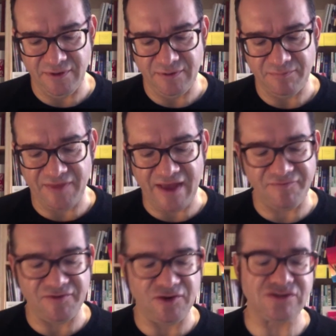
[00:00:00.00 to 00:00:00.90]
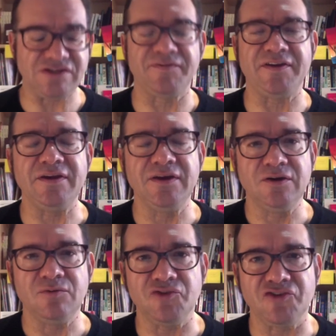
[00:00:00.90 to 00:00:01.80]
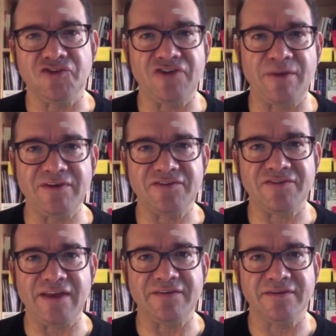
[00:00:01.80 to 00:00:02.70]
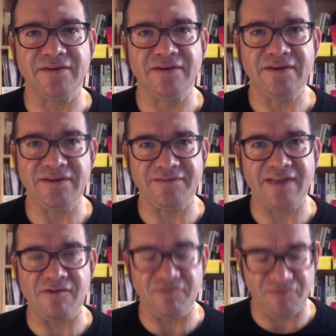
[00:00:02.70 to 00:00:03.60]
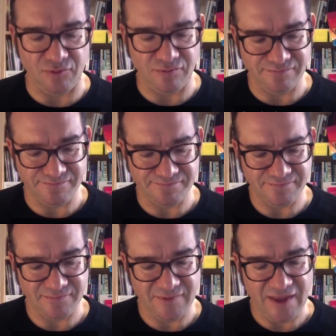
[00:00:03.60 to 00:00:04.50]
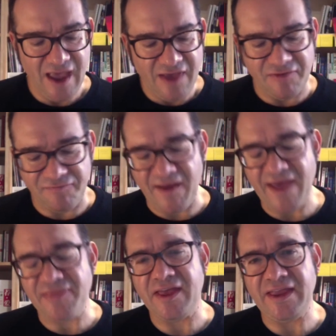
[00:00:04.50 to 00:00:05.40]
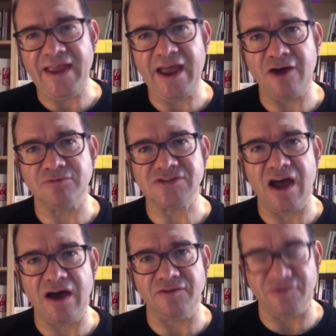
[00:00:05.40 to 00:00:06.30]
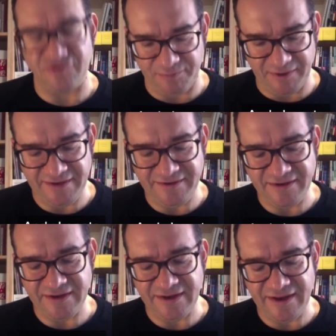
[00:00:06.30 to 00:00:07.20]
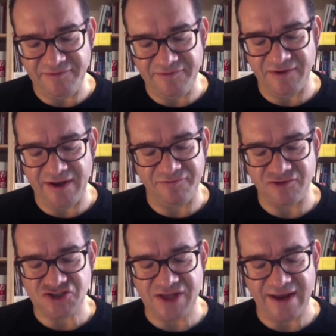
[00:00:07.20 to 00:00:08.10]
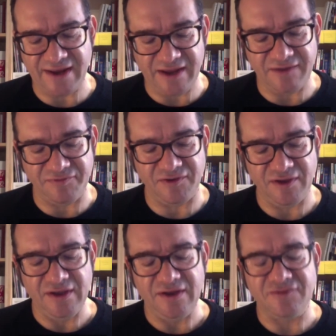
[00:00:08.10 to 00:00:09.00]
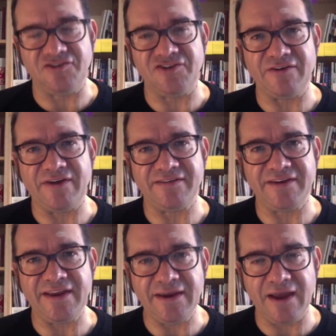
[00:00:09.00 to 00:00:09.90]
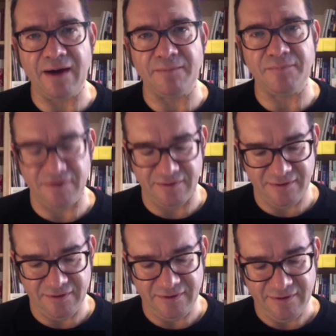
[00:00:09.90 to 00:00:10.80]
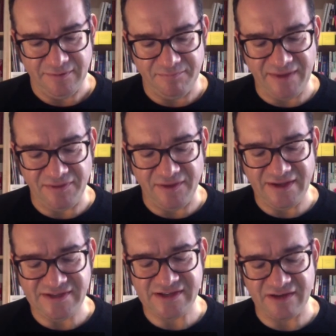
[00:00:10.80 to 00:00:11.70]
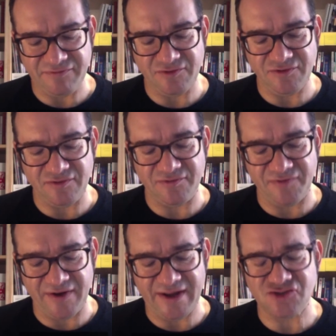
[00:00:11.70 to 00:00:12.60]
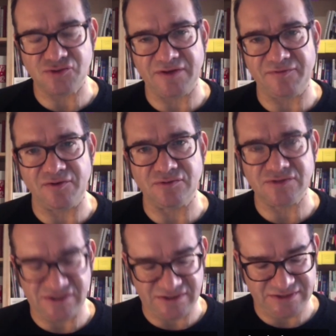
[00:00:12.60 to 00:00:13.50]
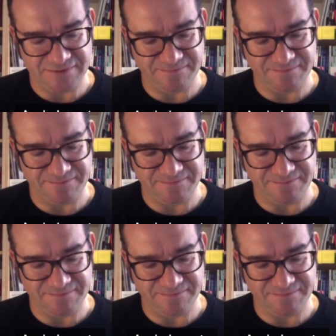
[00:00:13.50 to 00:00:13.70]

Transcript: but that philosophy was to some extent his downfall. The fact that he helped others, but he didn't leverage that gift to generate an income, meant that he suffered financial difficulties.